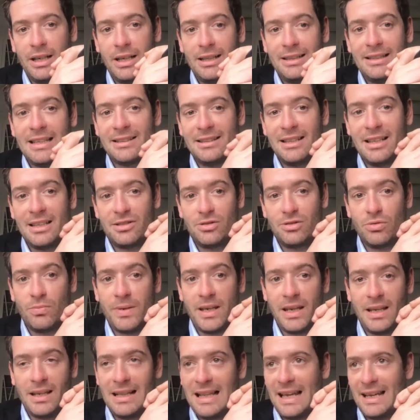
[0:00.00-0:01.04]
that needs to
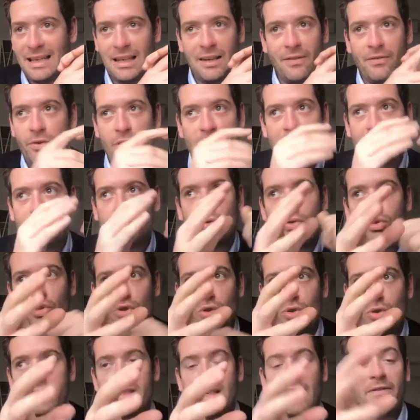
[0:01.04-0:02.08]
be, like, if we had to
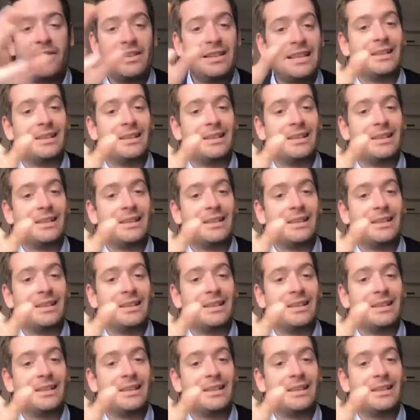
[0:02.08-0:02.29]
choose something